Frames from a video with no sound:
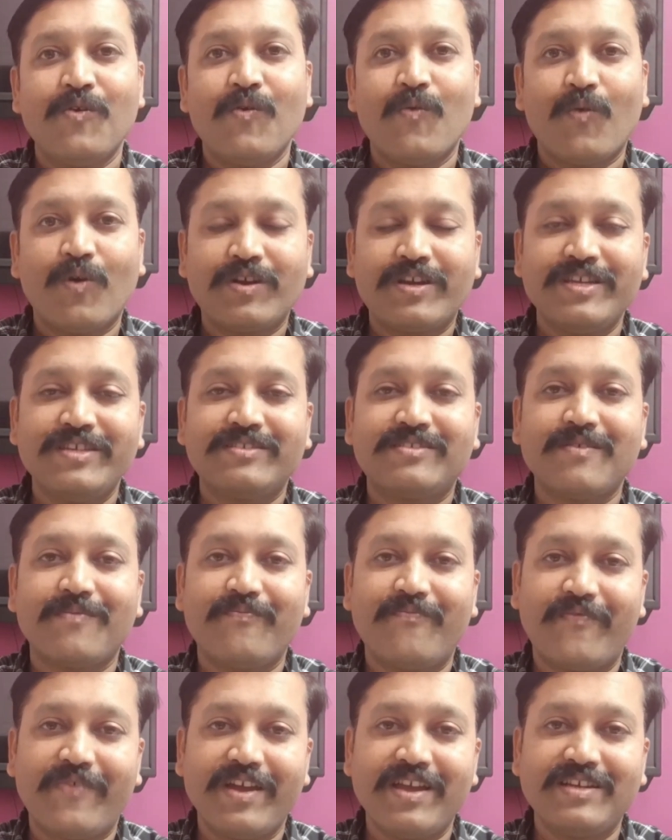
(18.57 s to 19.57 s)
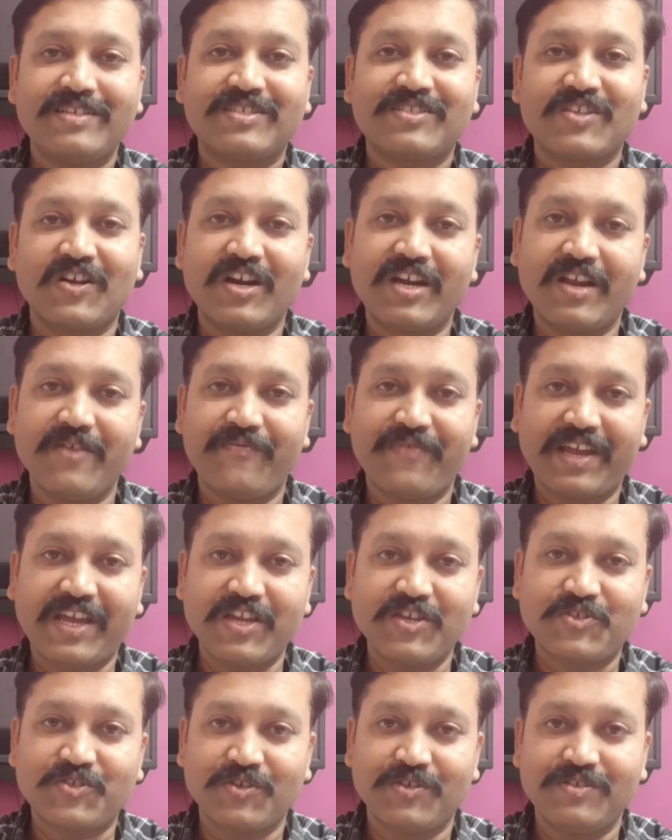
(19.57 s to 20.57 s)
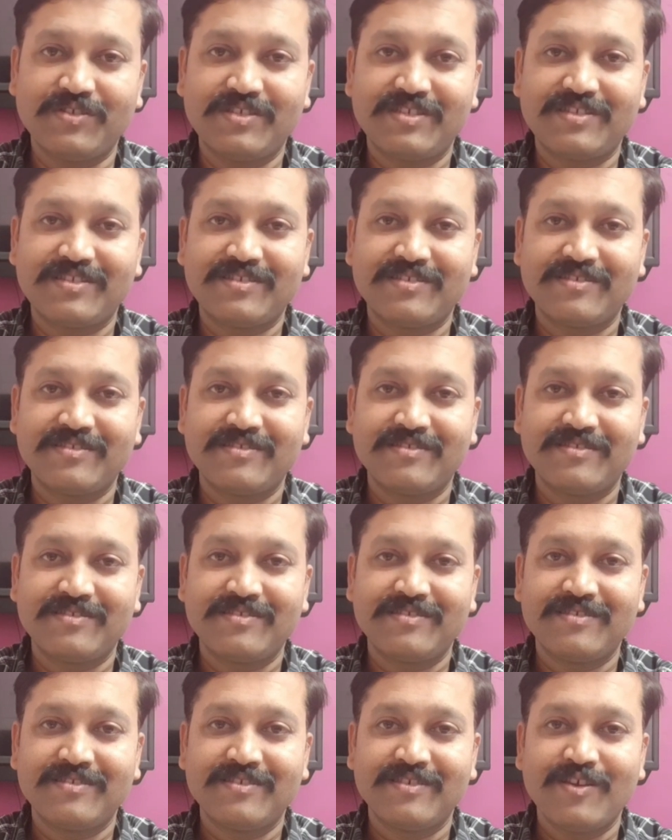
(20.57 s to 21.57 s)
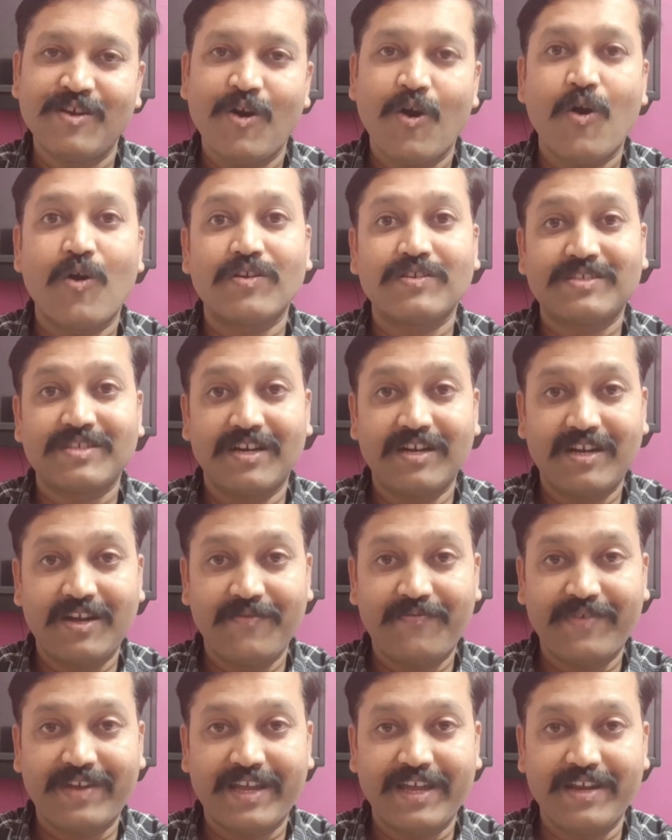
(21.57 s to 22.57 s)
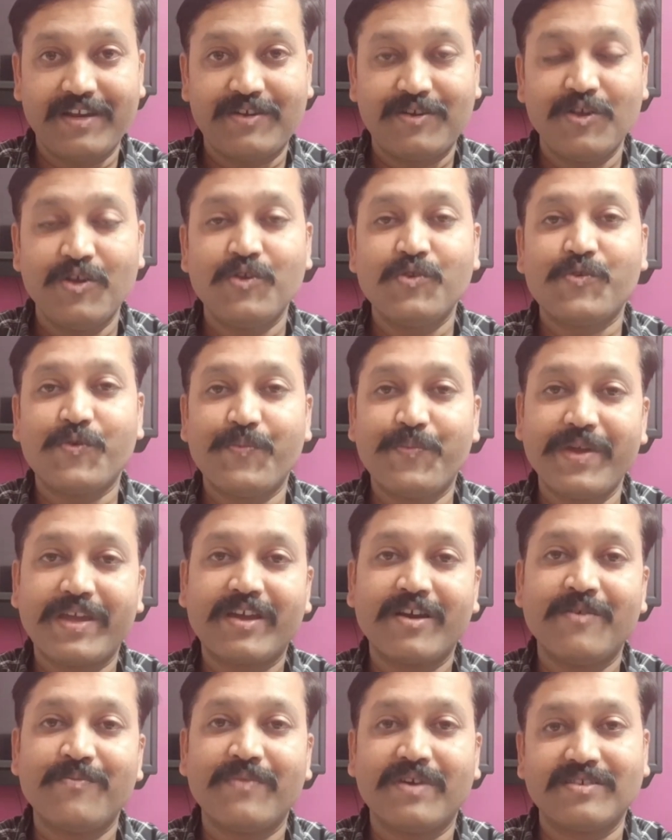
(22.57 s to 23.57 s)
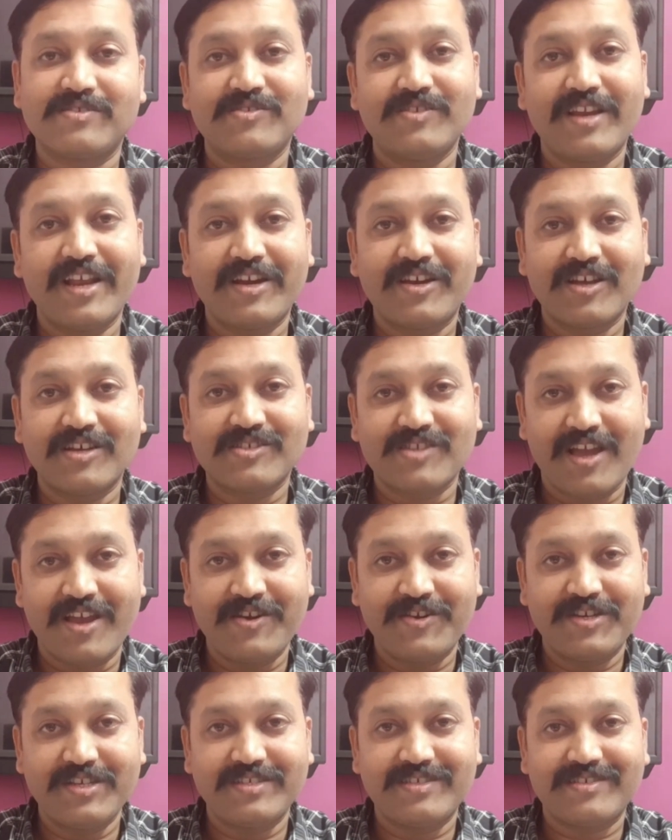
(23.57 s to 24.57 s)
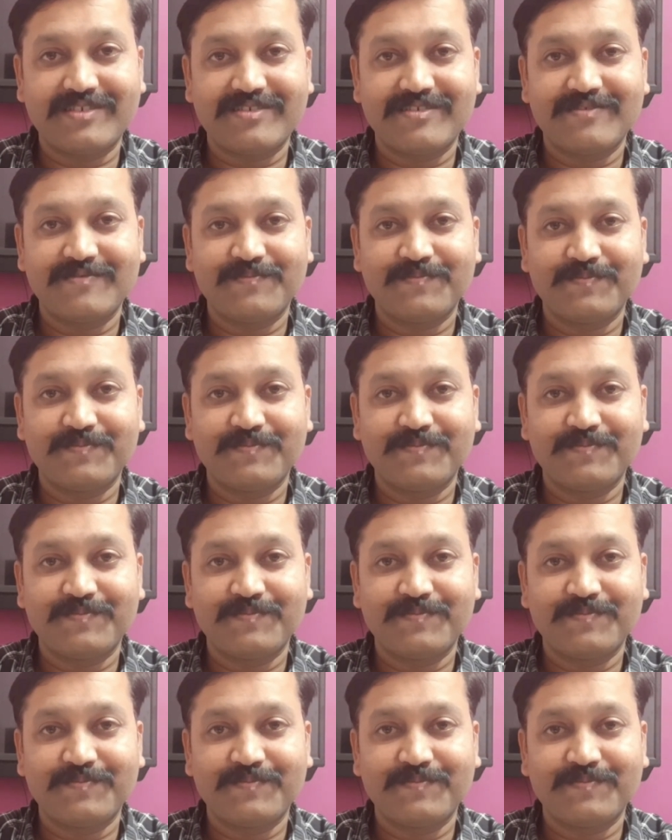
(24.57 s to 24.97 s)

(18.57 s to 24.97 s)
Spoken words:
What is the best certifications or certificate to become a data scientist?